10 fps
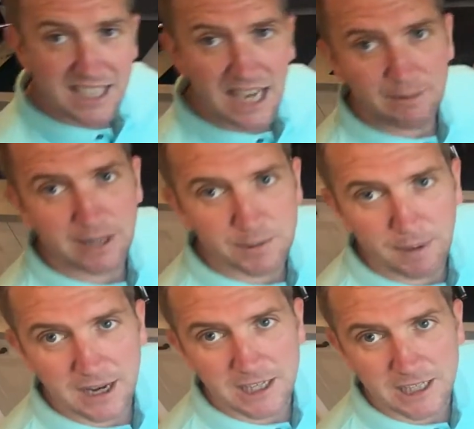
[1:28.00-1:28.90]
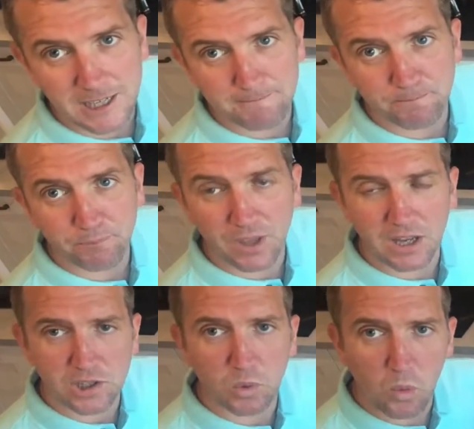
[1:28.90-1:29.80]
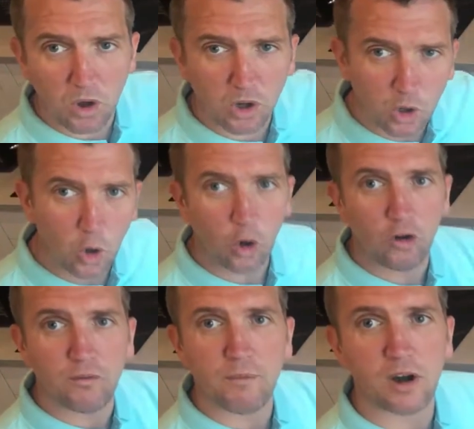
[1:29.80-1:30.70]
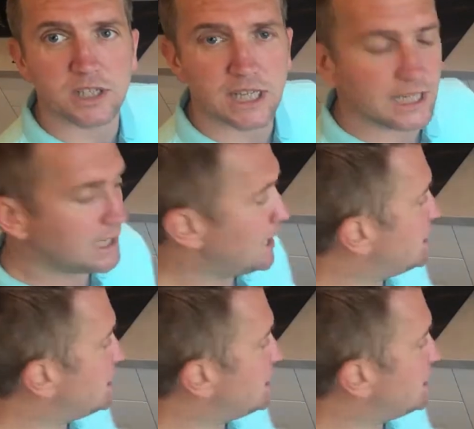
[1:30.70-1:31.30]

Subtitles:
keep this basic into what the core of a martini